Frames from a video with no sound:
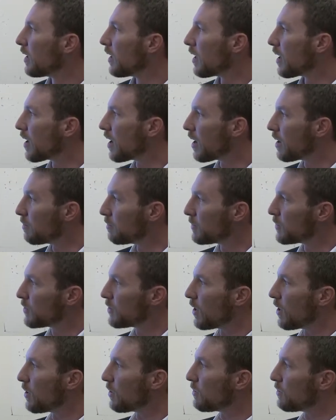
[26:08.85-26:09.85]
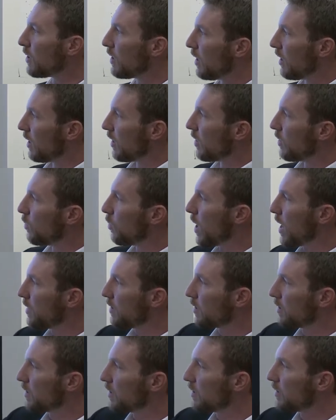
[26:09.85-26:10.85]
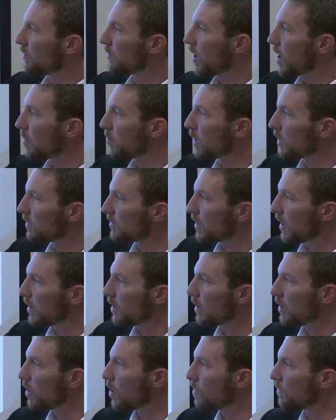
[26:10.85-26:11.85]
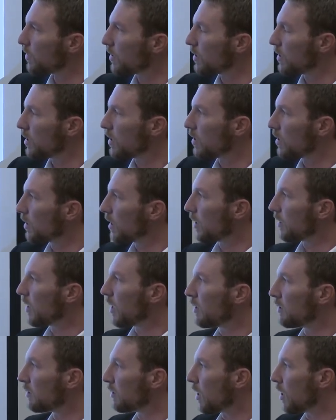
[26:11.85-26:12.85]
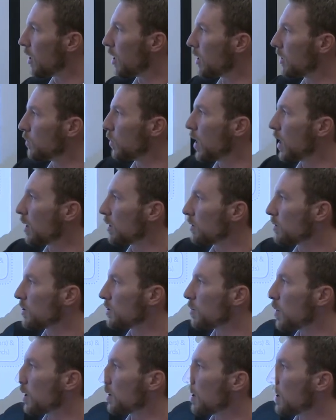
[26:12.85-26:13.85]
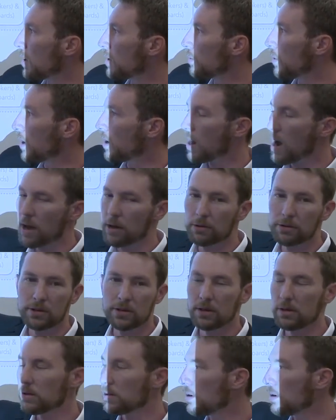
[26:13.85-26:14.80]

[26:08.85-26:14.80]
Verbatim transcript: Um, so weather and environmental data over here, and then hardware, smart hardware, IoT you